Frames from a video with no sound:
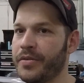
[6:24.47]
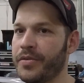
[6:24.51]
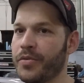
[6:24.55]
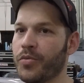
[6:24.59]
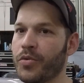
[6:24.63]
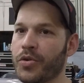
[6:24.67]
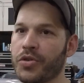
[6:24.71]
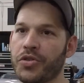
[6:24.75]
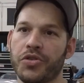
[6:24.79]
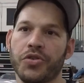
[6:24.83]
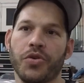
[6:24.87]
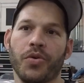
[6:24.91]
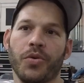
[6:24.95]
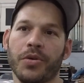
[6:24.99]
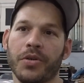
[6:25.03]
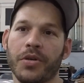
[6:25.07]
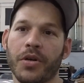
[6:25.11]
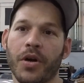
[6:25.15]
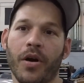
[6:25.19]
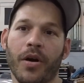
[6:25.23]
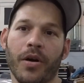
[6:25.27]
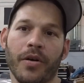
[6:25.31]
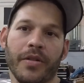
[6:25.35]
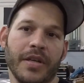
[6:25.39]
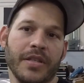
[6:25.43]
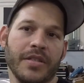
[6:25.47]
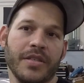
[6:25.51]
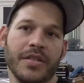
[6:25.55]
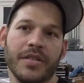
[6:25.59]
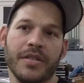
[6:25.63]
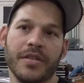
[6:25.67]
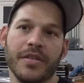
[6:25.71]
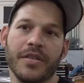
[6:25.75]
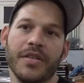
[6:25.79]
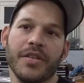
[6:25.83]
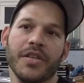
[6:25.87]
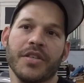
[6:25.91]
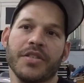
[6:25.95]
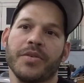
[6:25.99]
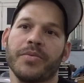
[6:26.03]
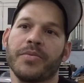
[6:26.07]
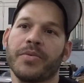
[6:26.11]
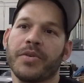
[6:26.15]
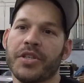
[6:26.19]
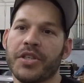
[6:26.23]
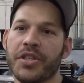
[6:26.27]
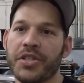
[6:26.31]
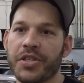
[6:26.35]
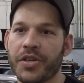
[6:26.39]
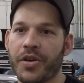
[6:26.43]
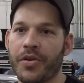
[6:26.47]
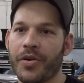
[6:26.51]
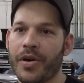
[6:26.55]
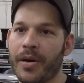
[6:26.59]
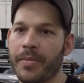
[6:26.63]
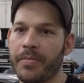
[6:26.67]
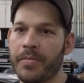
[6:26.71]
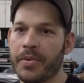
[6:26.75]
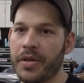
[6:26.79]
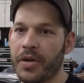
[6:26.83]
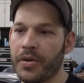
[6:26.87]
restored car that doesn't really show up.